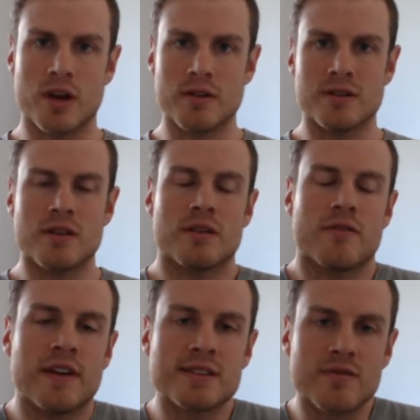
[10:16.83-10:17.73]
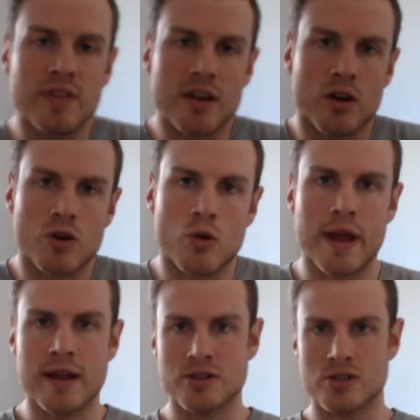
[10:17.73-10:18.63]
defensively he got caught
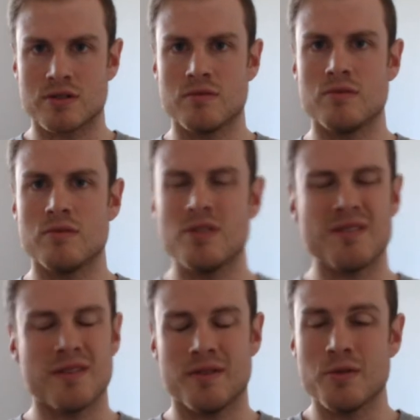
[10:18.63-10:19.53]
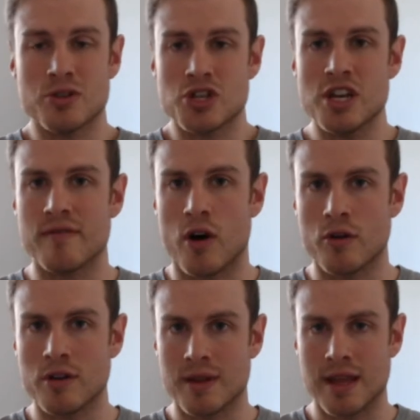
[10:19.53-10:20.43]
out. Just it was sheer
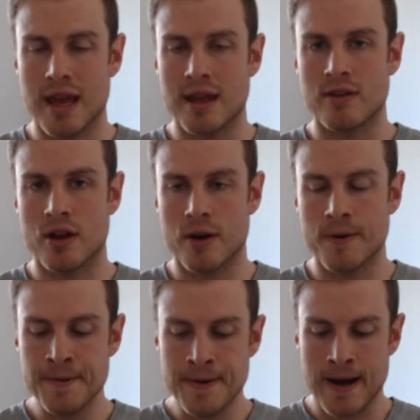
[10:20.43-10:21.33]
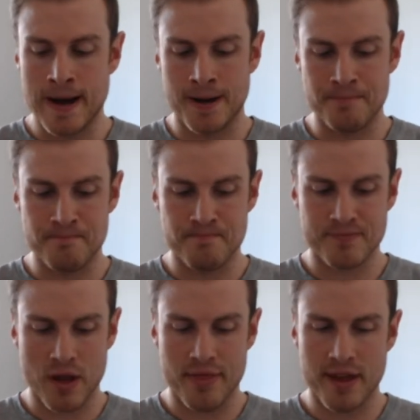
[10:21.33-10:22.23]
volume in the end. I
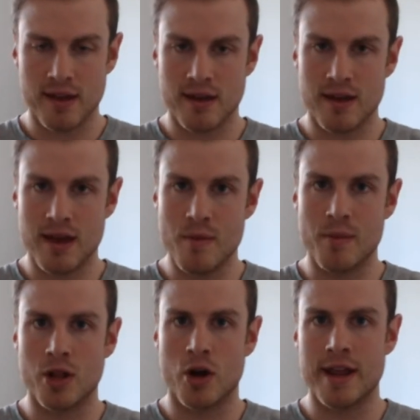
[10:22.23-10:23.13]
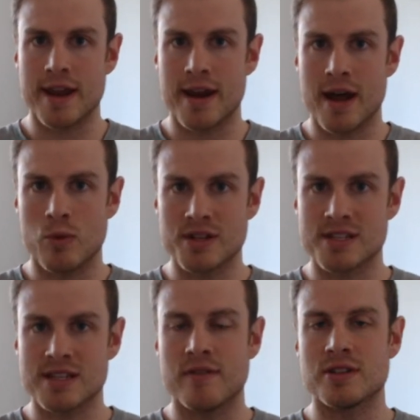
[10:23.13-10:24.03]
think him and Maloney ended up with
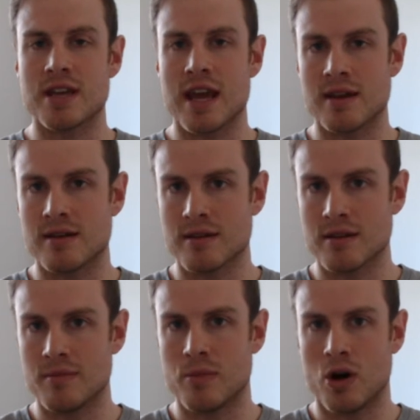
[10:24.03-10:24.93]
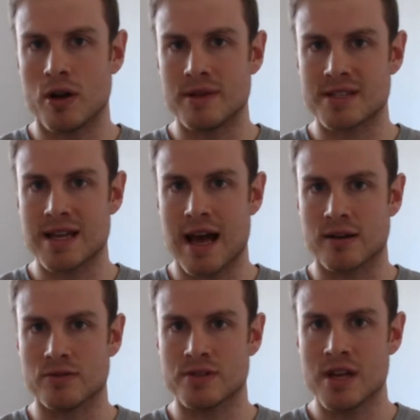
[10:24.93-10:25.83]
17 combined missed
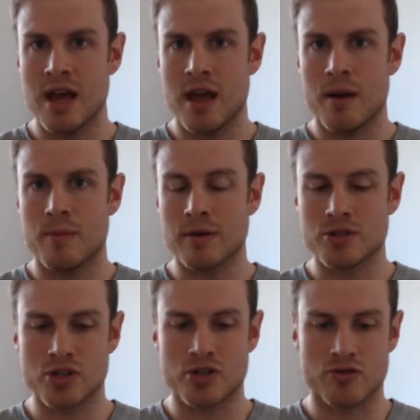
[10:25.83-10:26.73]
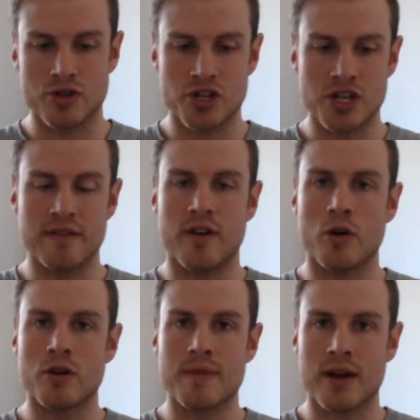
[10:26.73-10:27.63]
tackles, but that was just through sheer
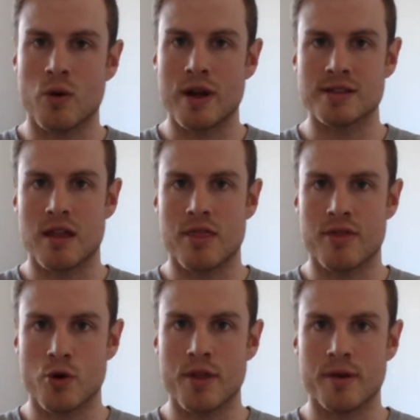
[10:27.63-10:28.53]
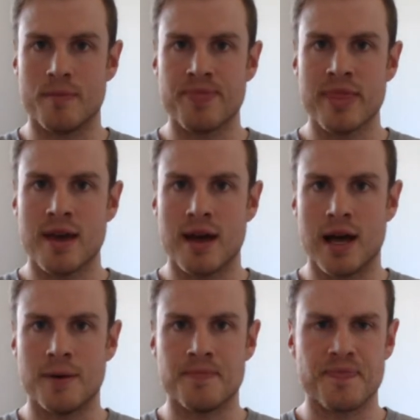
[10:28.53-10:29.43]
volume that Queensland threw at them.
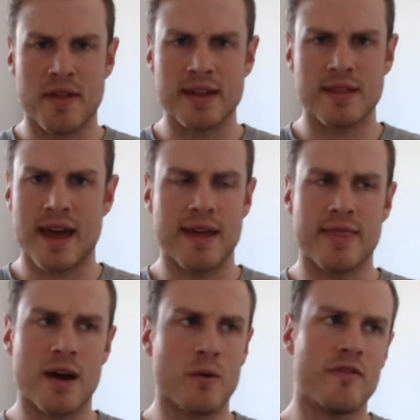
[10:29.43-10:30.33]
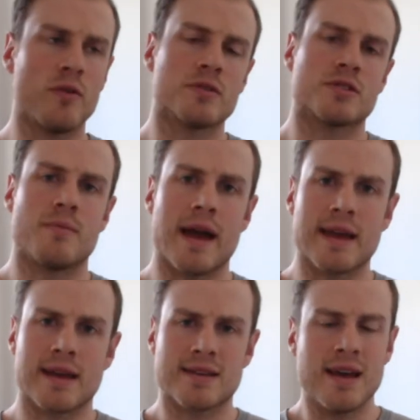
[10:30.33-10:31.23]
I think they were forced to
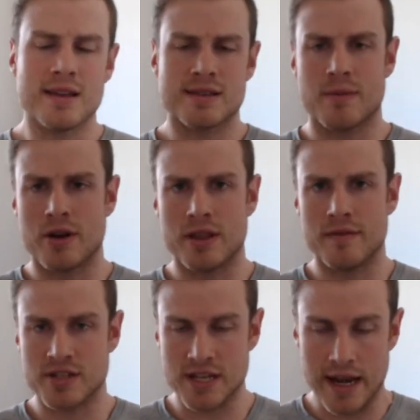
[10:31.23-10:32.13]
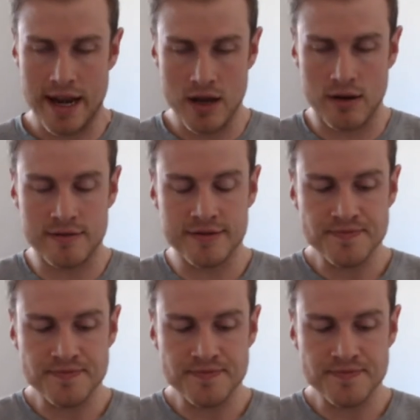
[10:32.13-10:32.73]
make somewhere in the vicinity of